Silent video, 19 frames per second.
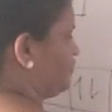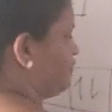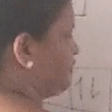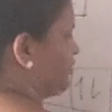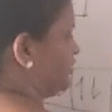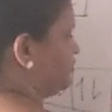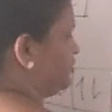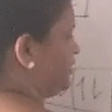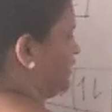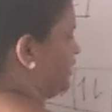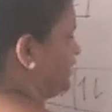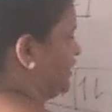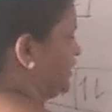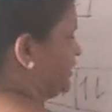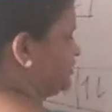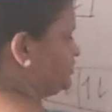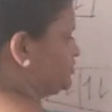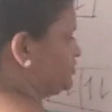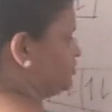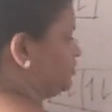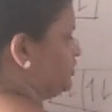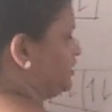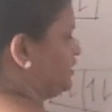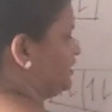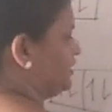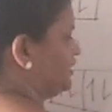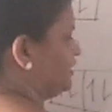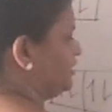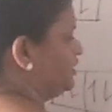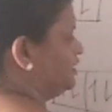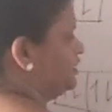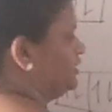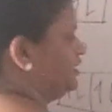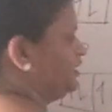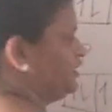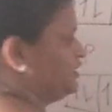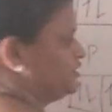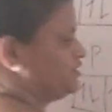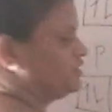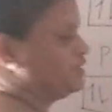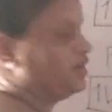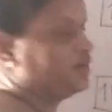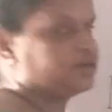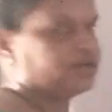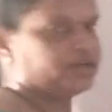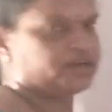if you want to write like this only here, it's not